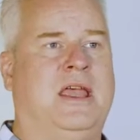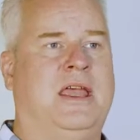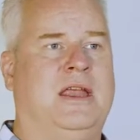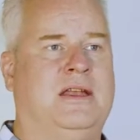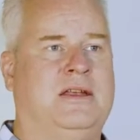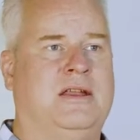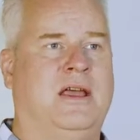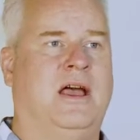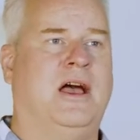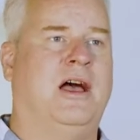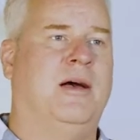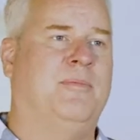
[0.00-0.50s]

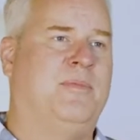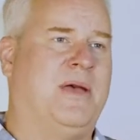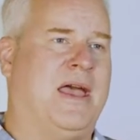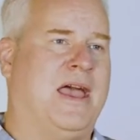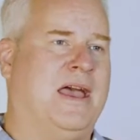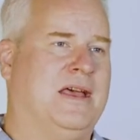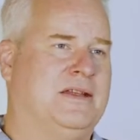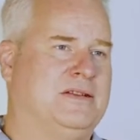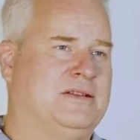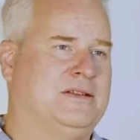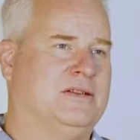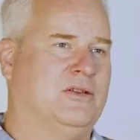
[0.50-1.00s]
end up
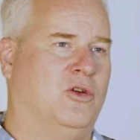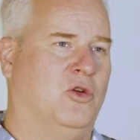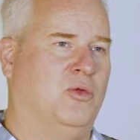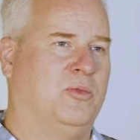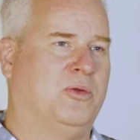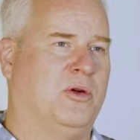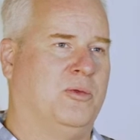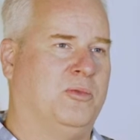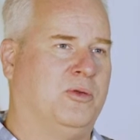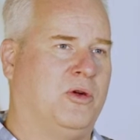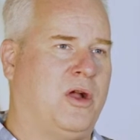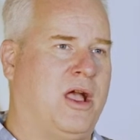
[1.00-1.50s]
as sole
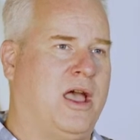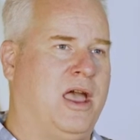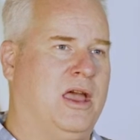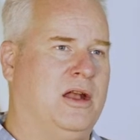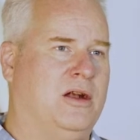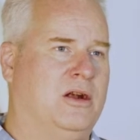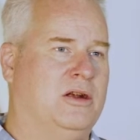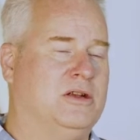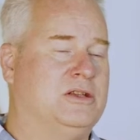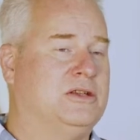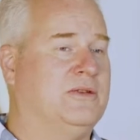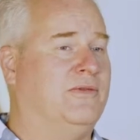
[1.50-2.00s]

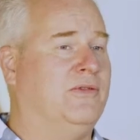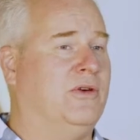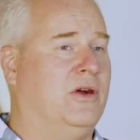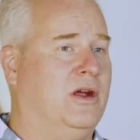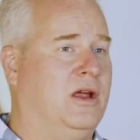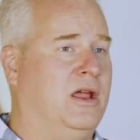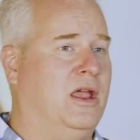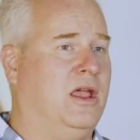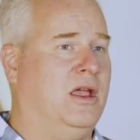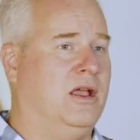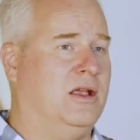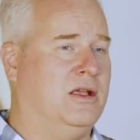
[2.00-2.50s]
proprietors for
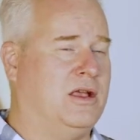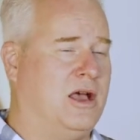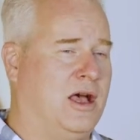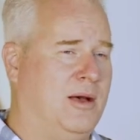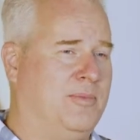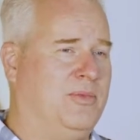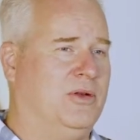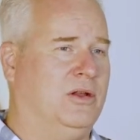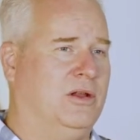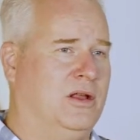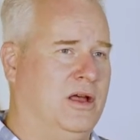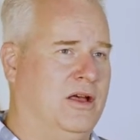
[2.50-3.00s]
a
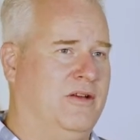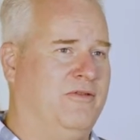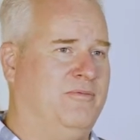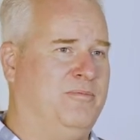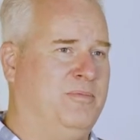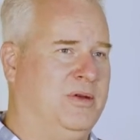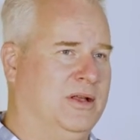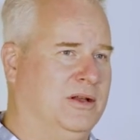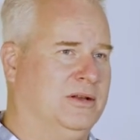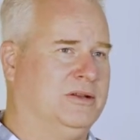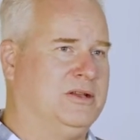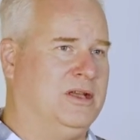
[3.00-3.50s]
couple of
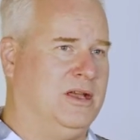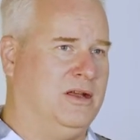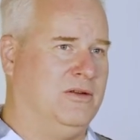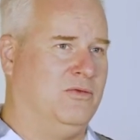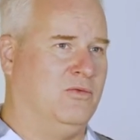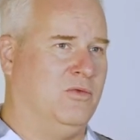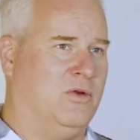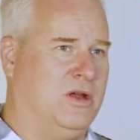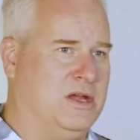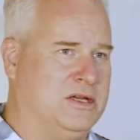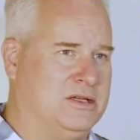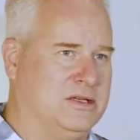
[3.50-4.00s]
built-in
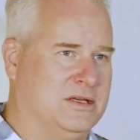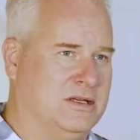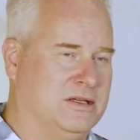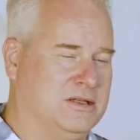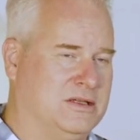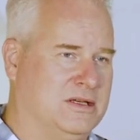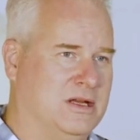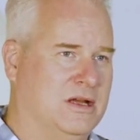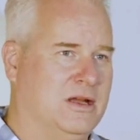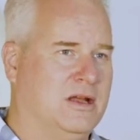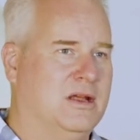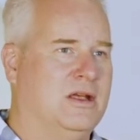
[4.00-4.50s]

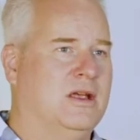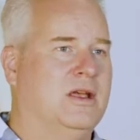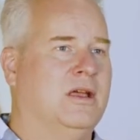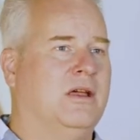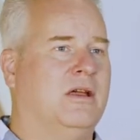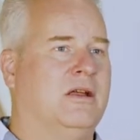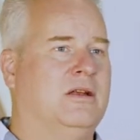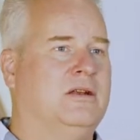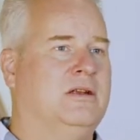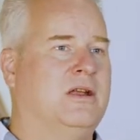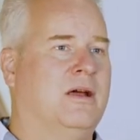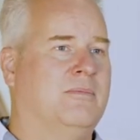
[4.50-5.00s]
reasons.
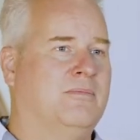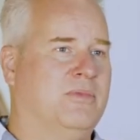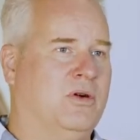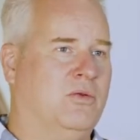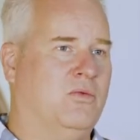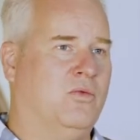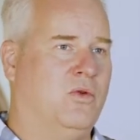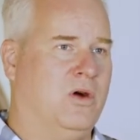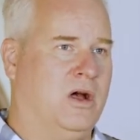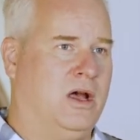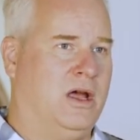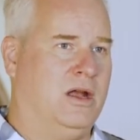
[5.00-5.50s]
Number
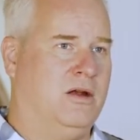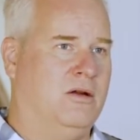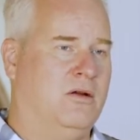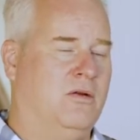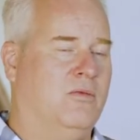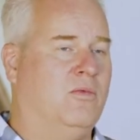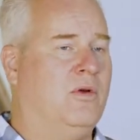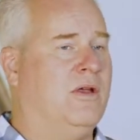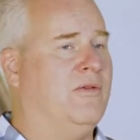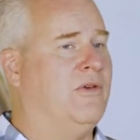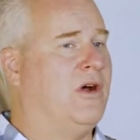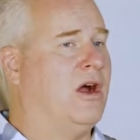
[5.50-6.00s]
one,
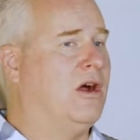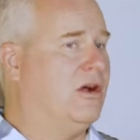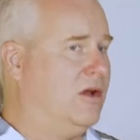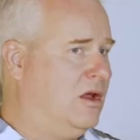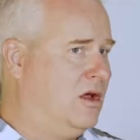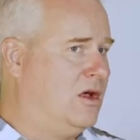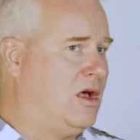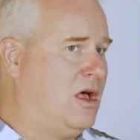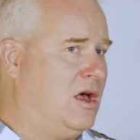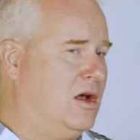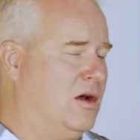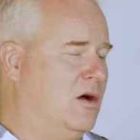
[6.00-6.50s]
we've already
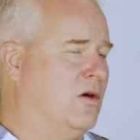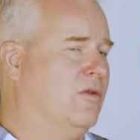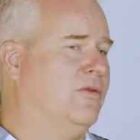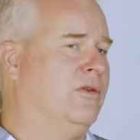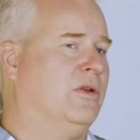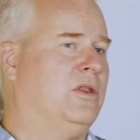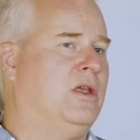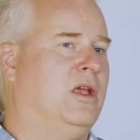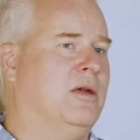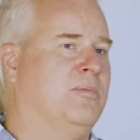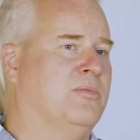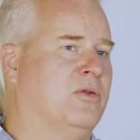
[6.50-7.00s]
gone over
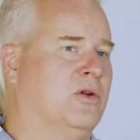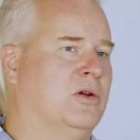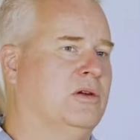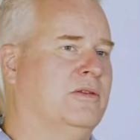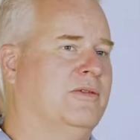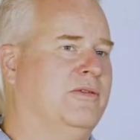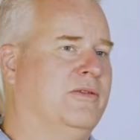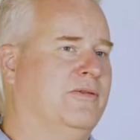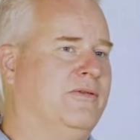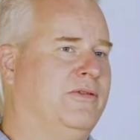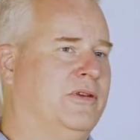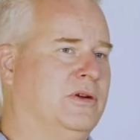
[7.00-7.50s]
the
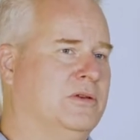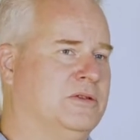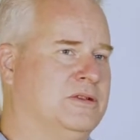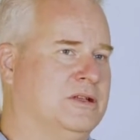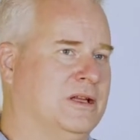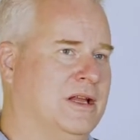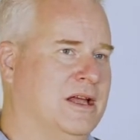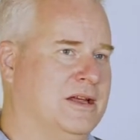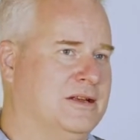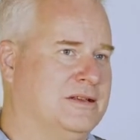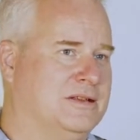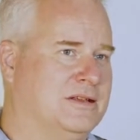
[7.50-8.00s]
approved foods
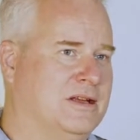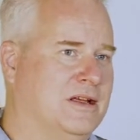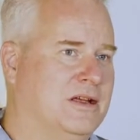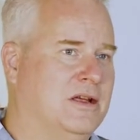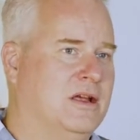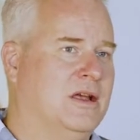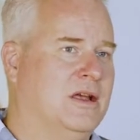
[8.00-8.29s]
list.